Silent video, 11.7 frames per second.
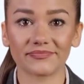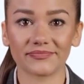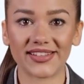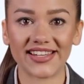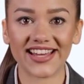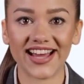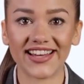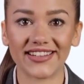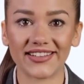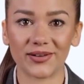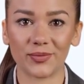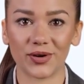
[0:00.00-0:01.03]

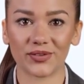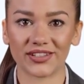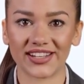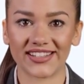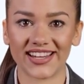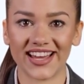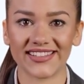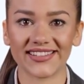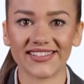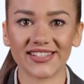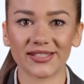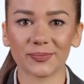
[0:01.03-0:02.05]
Today, we will discuss
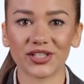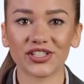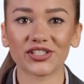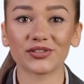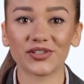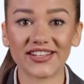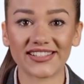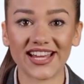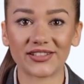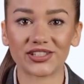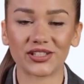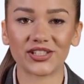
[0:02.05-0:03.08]
the suspicious
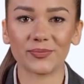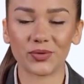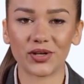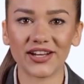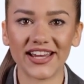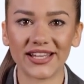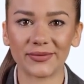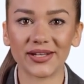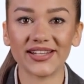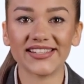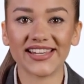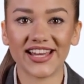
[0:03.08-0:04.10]
transaction report and
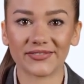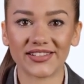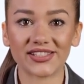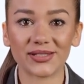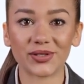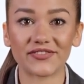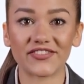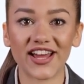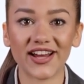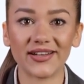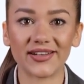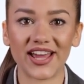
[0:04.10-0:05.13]
when the same is to be
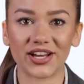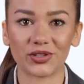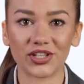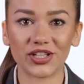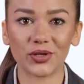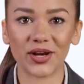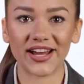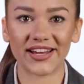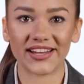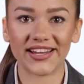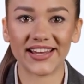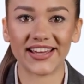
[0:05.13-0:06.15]
filed under
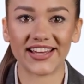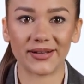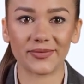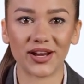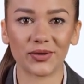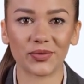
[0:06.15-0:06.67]
UAE AML